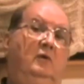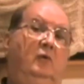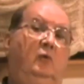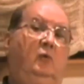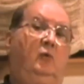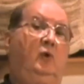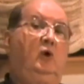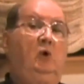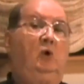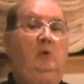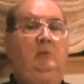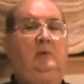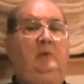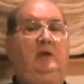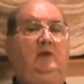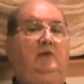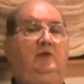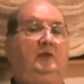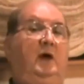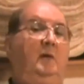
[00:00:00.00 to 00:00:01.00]
Rome
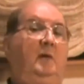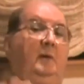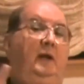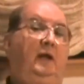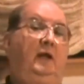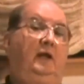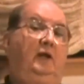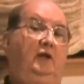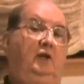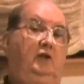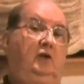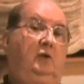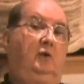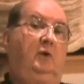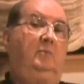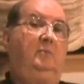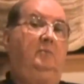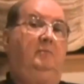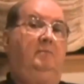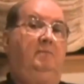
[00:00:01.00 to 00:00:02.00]
has dominated
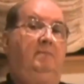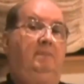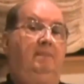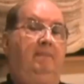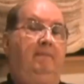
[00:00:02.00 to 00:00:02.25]
Europe,